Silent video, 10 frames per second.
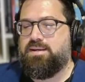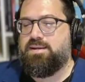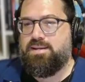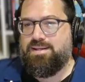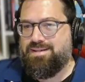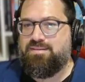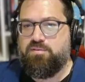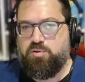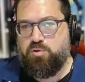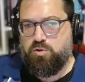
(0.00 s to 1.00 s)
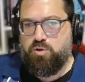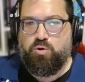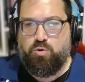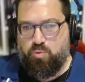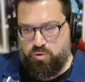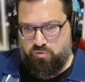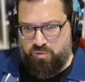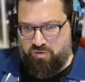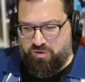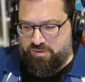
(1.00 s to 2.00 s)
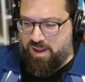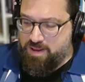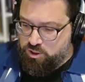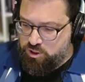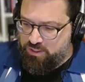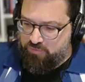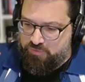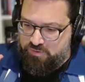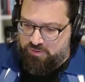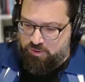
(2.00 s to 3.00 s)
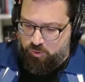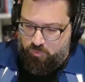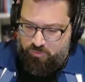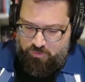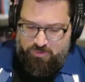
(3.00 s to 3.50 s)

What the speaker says: it needs to know your order of preference. I actually have a skill